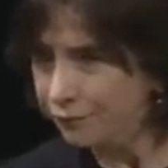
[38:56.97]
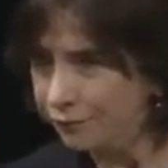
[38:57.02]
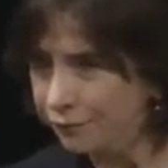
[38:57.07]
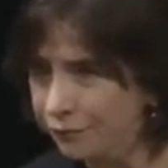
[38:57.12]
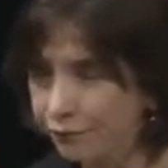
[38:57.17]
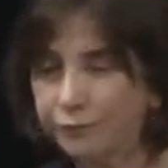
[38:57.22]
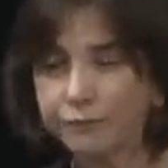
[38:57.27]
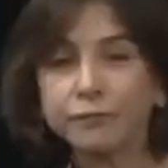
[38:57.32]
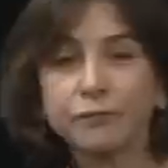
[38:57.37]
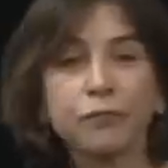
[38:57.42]

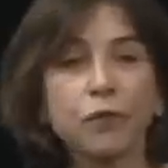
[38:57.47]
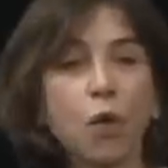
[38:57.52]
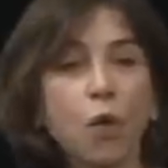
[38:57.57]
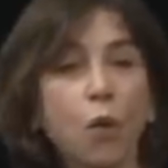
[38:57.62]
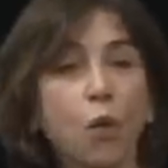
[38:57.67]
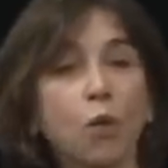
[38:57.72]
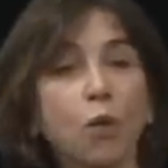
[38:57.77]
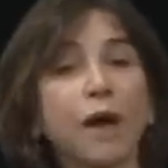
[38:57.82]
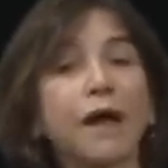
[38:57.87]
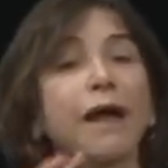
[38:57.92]
and then women
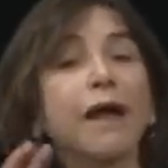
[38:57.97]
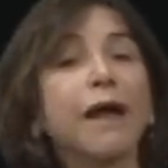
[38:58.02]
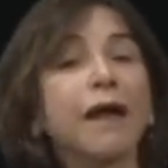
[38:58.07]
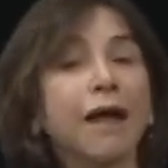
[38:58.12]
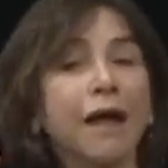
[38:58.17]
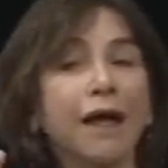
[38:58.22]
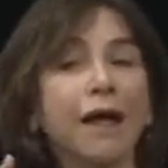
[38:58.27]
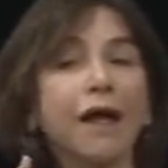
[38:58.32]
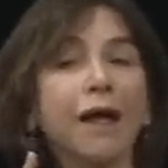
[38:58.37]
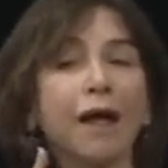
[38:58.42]
know how to
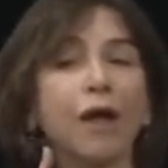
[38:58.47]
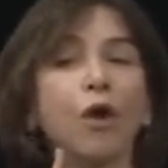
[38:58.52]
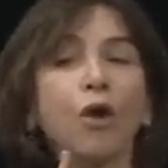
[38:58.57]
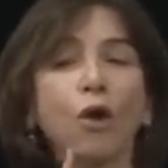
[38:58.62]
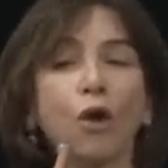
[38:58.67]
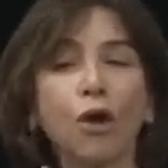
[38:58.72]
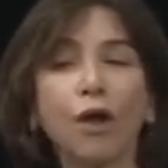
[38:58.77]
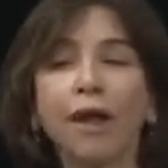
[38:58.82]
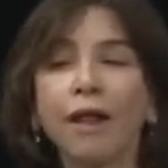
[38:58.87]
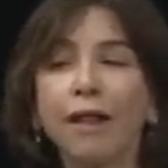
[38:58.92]
support each
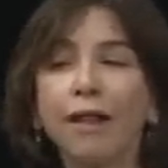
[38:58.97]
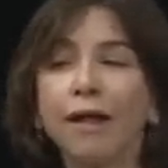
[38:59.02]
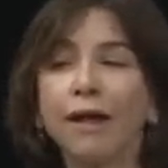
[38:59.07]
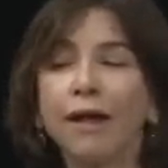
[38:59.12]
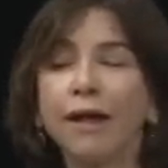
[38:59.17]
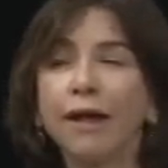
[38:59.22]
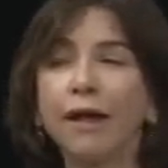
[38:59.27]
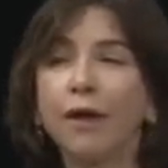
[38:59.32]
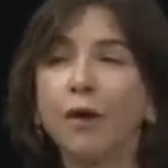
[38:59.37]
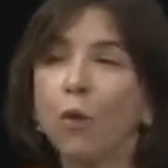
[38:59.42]
other because
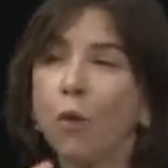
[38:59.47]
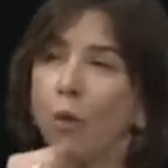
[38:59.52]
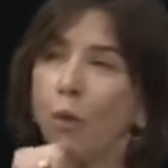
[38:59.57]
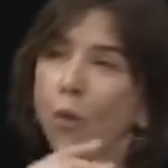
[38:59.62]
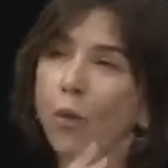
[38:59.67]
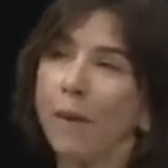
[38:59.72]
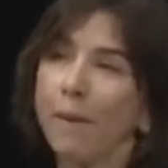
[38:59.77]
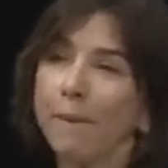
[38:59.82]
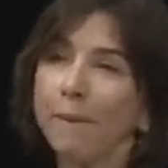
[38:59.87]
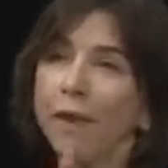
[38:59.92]
they don't
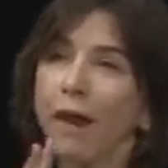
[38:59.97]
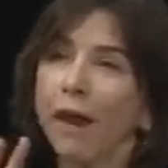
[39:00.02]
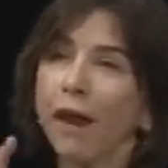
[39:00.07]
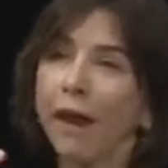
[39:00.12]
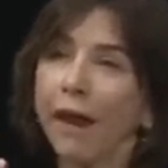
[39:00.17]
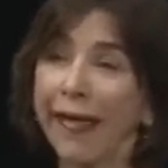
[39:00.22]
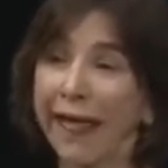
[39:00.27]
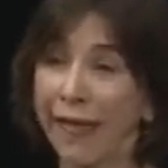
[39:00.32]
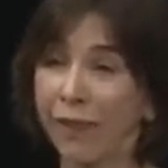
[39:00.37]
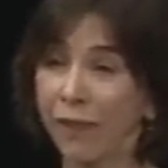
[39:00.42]
have that
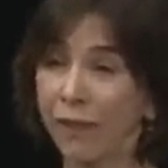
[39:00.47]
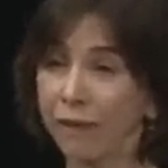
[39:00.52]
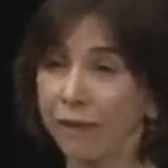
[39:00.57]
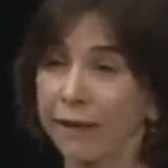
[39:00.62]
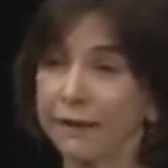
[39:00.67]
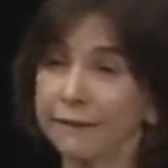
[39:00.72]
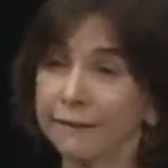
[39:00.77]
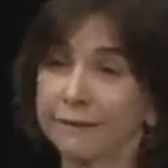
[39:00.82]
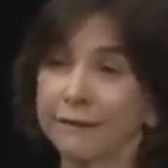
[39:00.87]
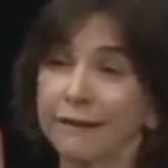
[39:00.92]
foundational
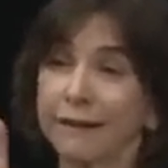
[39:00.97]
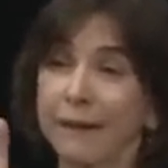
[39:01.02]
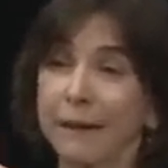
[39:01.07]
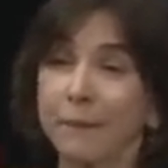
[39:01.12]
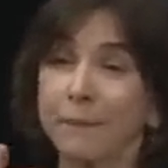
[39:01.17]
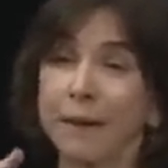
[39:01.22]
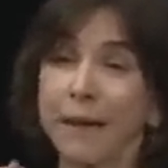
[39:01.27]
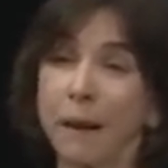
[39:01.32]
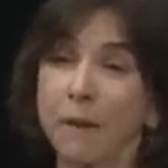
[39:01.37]
experience that's